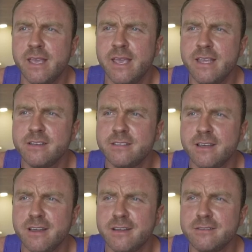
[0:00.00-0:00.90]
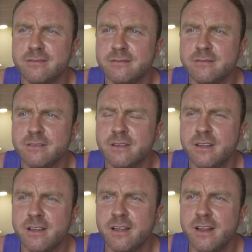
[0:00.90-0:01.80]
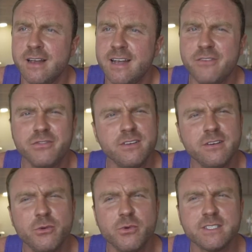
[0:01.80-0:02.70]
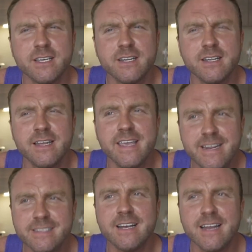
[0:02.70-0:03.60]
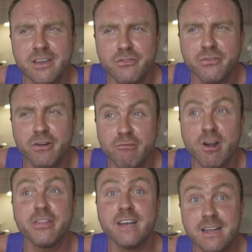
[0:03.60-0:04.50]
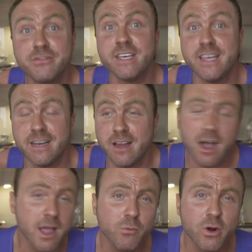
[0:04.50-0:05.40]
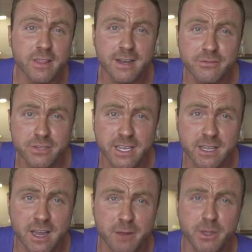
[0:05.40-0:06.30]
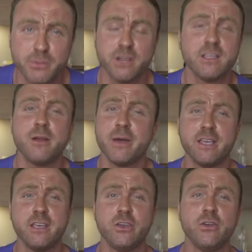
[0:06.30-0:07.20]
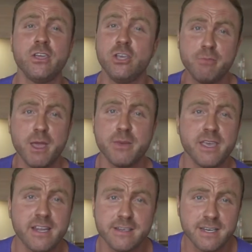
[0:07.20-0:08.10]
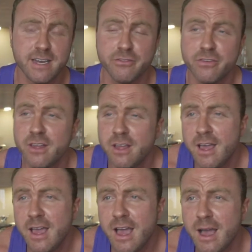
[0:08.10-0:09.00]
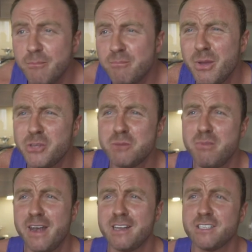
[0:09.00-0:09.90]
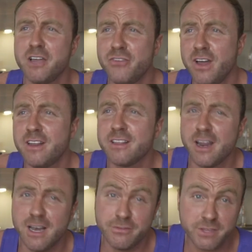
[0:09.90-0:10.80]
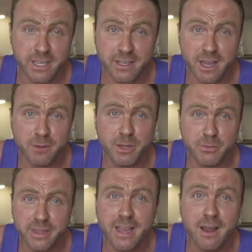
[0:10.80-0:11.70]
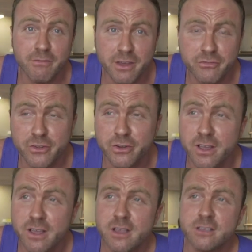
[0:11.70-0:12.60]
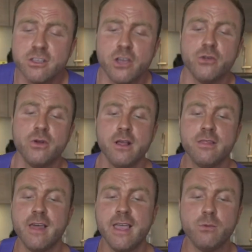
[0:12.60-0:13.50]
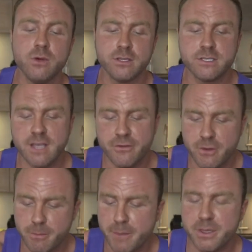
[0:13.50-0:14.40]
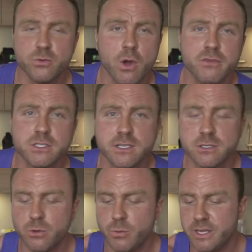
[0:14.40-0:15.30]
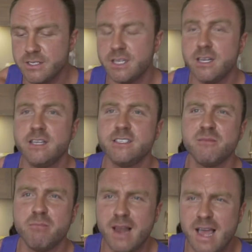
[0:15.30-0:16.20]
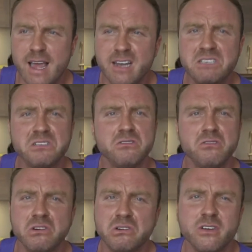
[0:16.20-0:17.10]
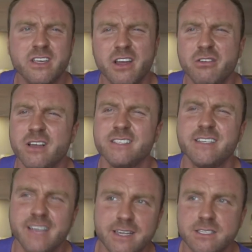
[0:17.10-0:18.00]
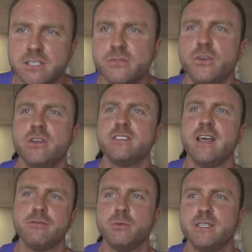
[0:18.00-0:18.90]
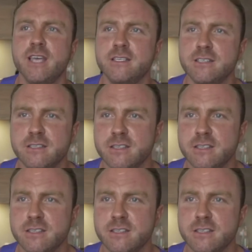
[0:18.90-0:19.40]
eat to live, no, was it eat to live rather than live to eat? I'm one of the live to eat kind of people. I don't know about you, you may be an eat to live. Most competitors I find are the kind of live to eat kind of people. They love their food, so they will suffer maybe 12 or 16 weeks eating bland, or I say tasteless food. It doesn't have to be tasteless.